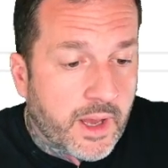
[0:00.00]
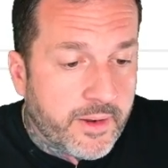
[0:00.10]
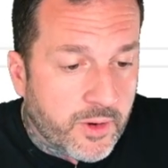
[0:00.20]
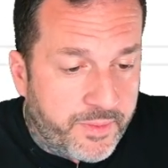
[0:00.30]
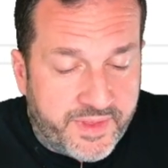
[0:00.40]

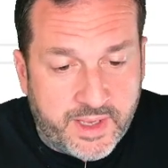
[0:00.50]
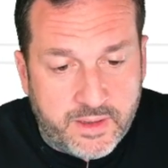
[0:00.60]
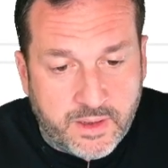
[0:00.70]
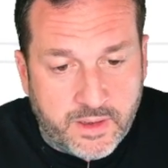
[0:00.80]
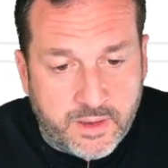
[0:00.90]
I hope that
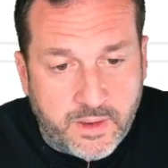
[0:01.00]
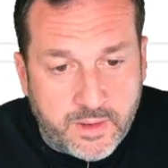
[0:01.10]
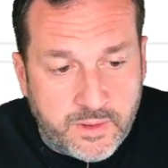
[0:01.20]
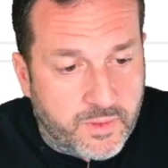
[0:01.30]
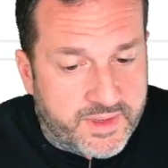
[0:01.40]
uh,
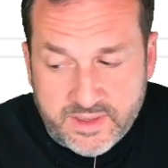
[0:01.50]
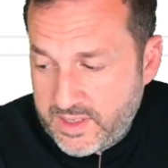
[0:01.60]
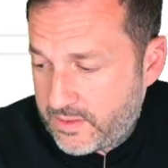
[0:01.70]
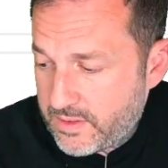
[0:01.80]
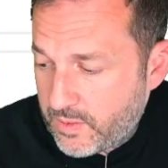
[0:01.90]
you will
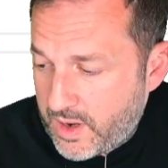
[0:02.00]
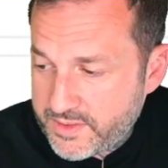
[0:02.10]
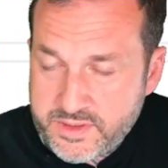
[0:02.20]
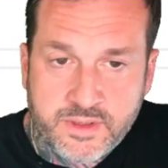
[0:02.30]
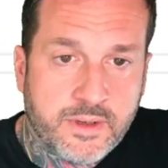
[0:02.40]
continue to
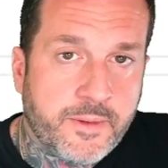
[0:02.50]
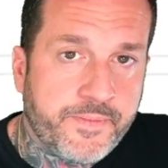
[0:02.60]
watch